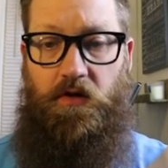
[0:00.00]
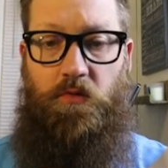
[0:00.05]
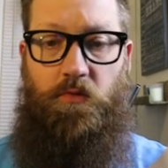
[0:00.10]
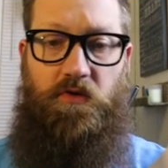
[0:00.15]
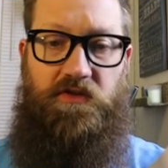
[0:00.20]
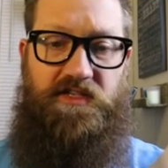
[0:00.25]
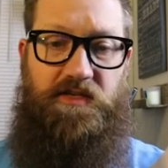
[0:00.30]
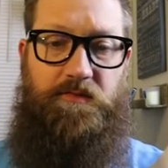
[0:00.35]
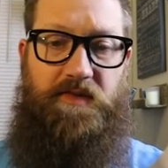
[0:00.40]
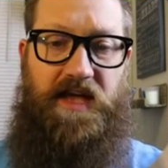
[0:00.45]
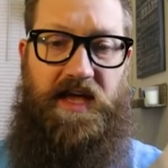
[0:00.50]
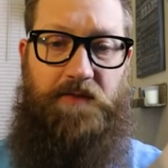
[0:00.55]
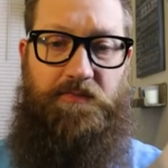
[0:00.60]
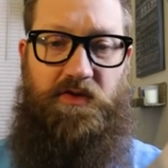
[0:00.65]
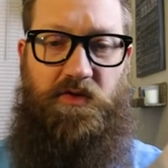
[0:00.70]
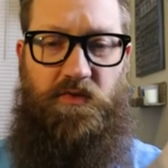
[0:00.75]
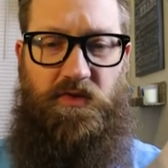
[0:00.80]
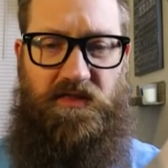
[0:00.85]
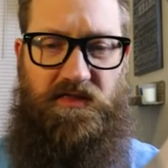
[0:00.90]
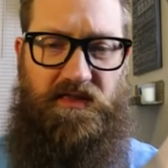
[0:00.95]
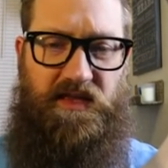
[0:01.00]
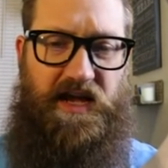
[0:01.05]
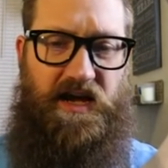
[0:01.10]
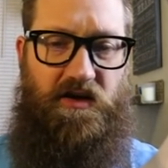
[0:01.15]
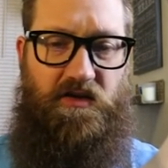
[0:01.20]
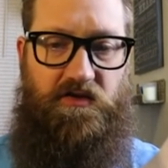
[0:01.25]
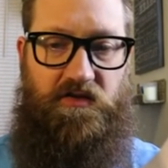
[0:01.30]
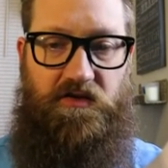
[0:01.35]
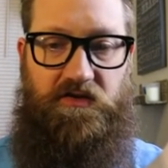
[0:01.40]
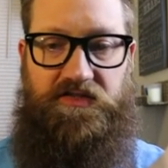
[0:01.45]
Once I'm happy with
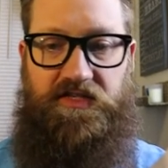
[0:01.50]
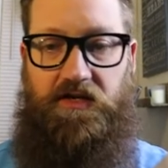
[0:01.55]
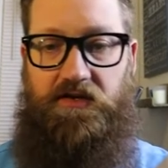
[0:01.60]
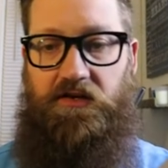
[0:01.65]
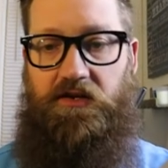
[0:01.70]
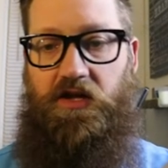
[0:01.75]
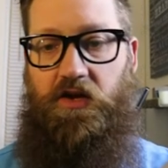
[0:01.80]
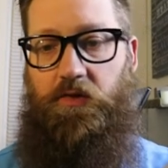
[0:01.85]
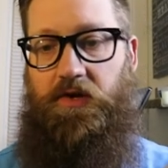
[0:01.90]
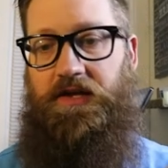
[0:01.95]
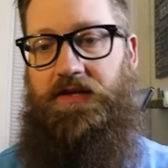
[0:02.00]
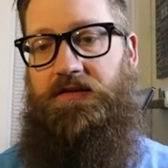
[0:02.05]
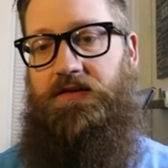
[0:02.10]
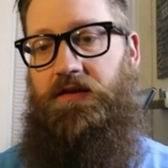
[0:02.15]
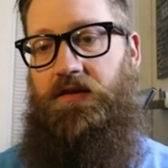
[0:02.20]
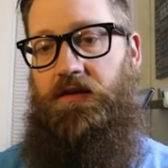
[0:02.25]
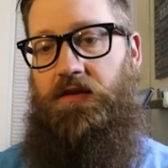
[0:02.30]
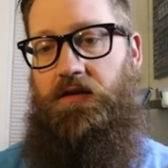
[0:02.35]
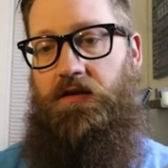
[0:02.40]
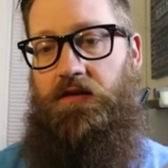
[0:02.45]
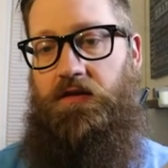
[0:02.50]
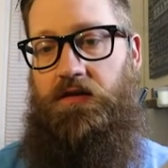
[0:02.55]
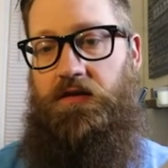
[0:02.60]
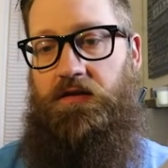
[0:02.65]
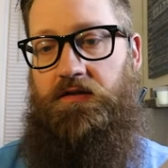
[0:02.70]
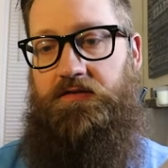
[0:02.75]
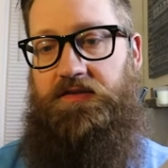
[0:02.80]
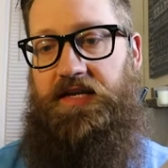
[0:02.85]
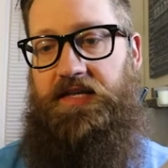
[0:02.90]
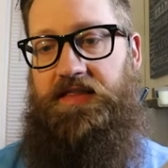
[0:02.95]
how it looks, I'm going to go in,
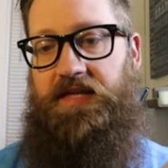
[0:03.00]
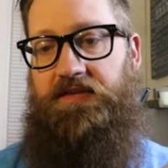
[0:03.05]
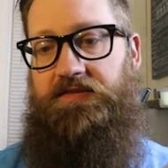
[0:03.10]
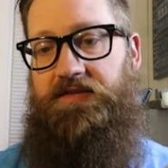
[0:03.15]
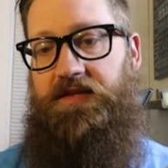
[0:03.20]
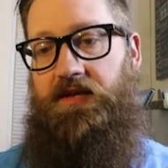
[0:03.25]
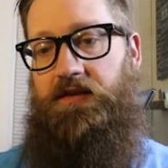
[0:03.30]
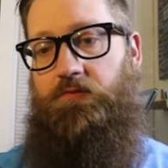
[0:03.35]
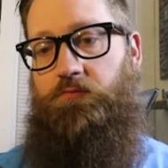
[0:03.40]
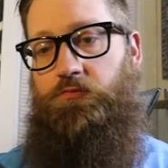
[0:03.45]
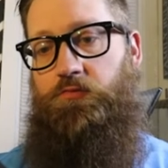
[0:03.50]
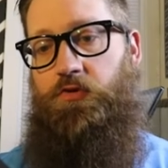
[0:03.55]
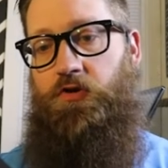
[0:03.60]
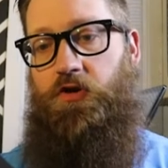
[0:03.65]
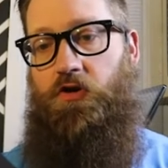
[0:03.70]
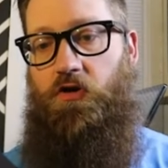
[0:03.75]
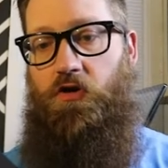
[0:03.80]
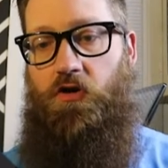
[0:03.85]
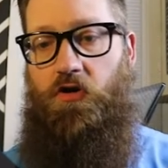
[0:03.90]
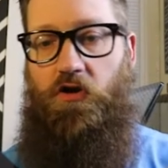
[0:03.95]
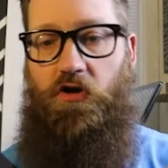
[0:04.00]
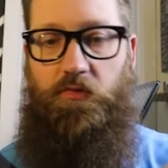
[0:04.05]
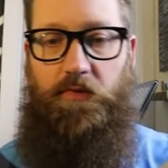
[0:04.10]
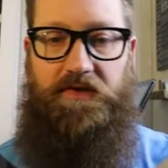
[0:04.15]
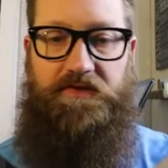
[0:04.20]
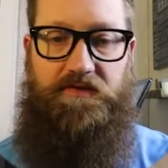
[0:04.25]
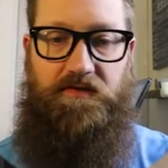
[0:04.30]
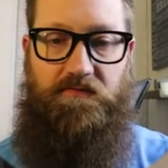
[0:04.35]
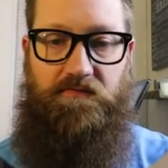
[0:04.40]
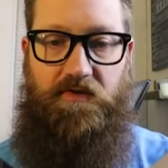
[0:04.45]
Take that tint, put it all the
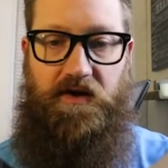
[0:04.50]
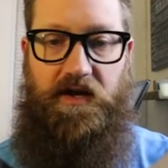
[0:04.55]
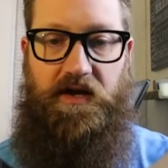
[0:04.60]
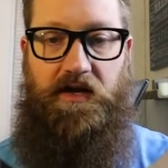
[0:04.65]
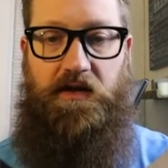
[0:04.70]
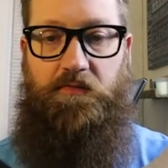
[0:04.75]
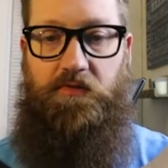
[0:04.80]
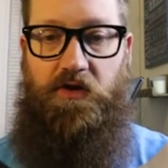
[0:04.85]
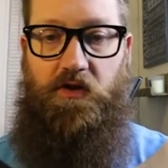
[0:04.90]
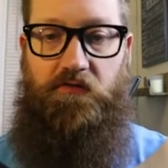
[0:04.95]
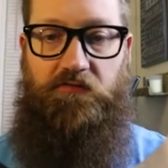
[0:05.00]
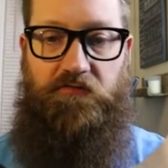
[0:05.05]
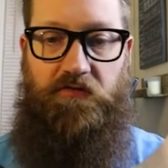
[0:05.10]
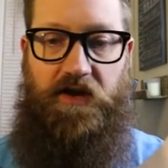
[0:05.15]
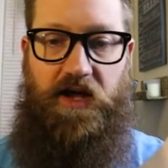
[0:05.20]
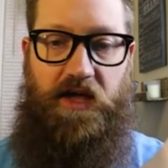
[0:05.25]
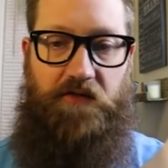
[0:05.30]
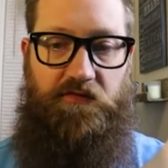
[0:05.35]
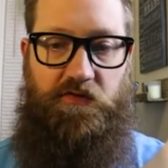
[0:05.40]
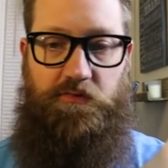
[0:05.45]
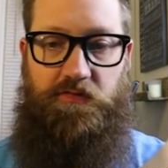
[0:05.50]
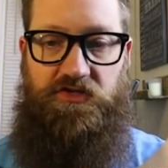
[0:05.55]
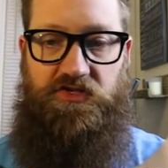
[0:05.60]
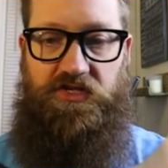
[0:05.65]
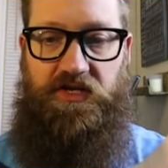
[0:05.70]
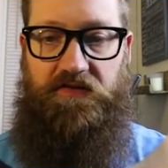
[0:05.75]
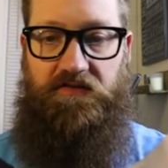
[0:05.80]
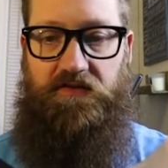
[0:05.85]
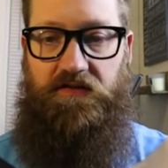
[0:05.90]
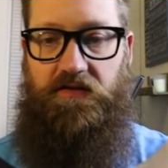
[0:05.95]
way to the right. I'm going for a heavy
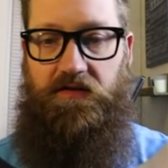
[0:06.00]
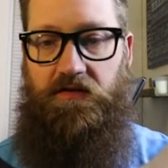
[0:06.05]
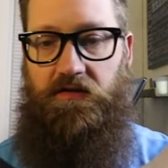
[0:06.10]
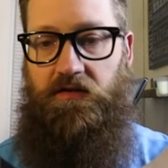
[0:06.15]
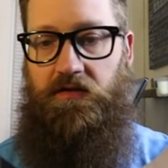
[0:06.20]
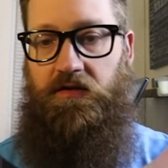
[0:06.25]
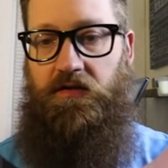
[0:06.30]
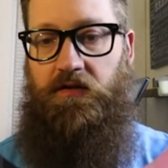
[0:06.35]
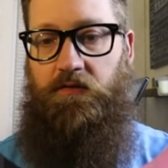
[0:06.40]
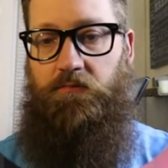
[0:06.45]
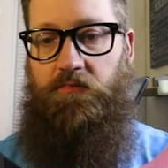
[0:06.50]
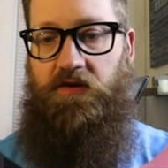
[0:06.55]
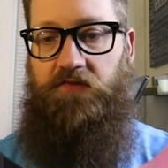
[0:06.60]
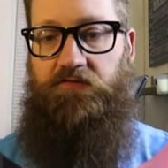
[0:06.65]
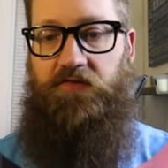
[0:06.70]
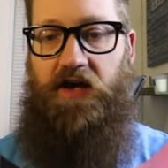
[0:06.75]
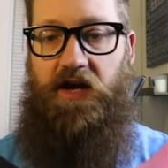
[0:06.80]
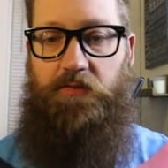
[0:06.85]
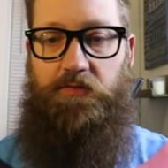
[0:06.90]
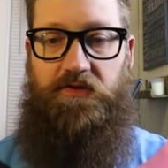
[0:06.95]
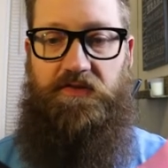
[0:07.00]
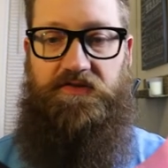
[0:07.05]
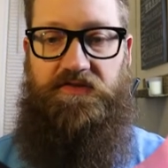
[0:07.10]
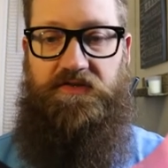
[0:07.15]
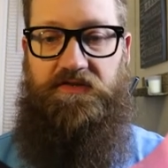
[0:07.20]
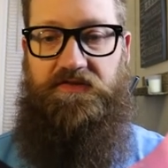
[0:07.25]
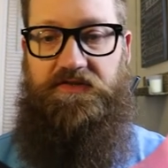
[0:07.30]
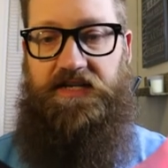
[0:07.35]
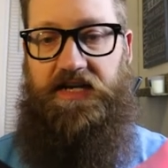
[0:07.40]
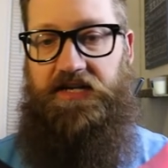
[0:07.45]
magenta. My vibrance
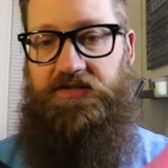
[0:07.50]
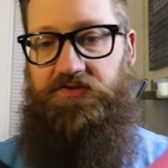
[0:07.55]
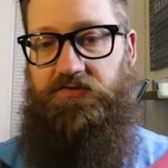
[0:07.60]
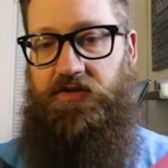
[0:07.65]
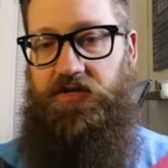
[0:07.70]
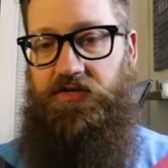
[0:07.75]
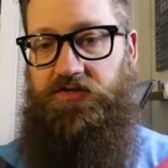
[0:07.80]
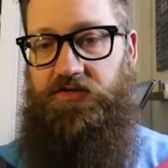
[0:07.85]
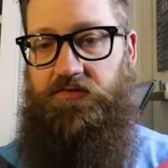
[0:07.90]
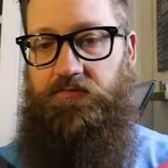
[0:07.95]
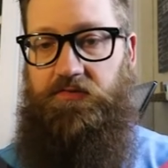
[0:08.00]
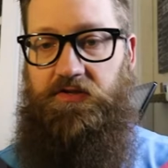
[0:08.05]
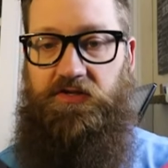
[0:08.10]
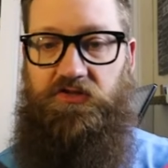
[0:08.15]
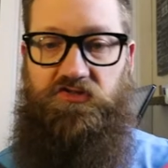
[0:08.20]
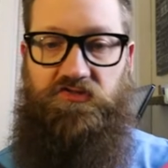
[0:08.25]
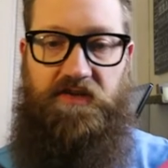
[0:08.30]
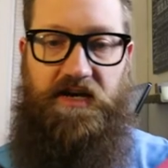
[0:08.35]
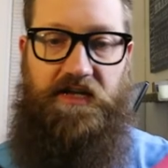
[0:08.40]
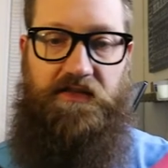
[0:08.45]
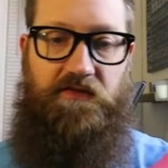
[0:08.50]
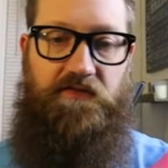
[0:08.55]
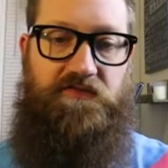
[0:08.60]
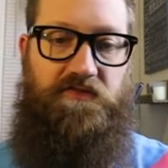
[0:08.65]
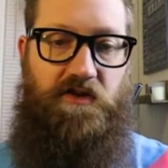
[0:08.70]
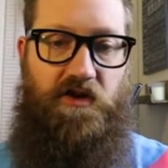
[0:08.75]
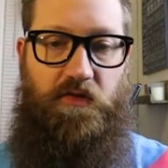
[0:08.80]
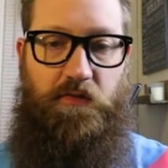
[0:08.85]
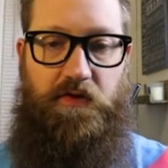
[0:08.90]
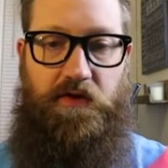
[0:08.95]
and saturation, I'm going to drag those
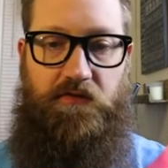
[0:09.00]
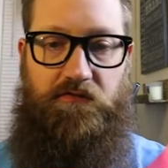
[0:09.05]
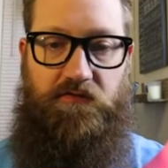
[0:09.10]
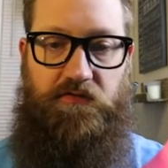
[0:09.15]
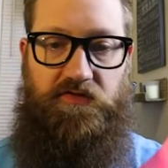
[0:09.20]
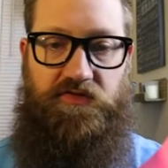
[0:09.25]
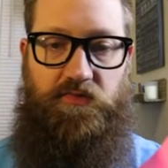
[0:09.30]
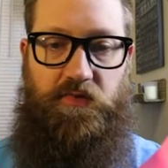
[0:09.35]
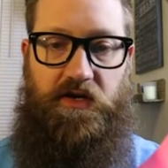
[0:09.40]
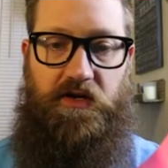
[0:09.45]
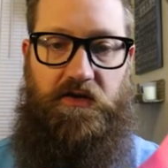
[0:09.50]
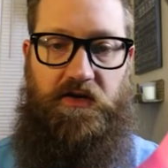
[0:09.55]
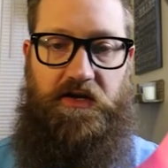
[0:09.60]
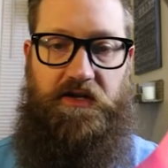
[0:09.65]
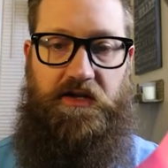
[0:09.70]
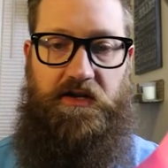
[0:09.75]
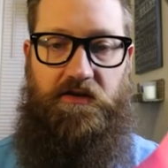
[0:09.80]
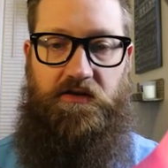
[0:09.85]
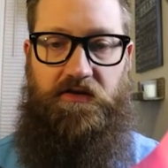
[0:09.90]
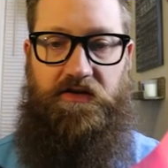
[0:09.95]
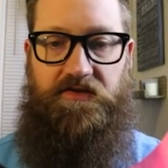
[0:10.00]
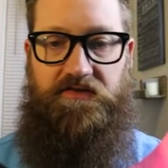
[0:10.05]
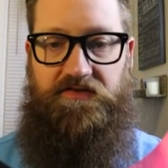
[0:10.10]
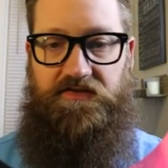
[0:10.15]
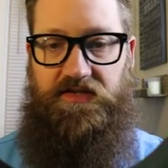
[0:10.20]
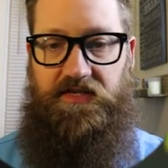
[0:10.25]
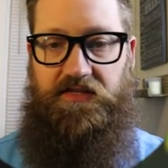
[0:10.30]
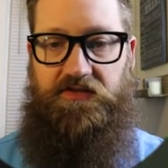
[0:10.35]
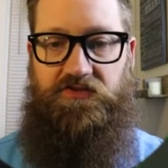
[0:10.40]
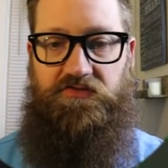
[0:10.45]
all the way over as well. And here you can
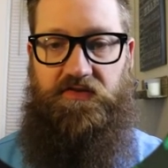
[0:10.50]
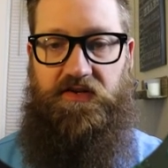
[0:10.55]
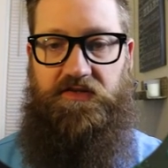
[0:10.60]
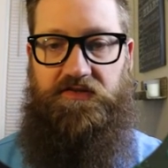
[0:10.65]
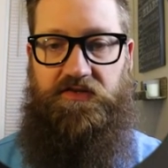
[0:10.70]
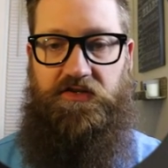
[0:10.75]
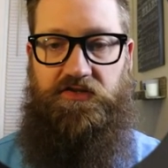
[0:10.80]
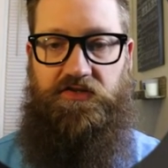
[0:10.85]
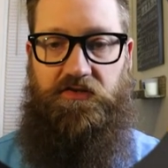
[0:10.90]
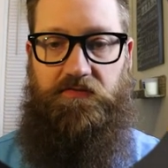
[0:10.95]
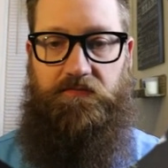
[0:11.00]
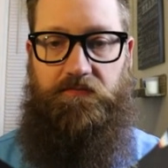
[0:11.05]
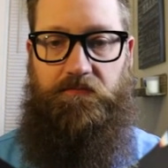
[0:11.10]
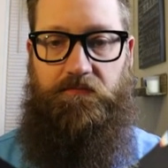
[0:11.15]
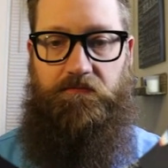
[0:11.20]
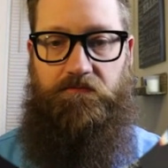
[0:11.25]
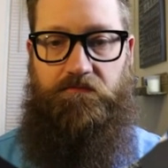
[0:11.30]
see the transition.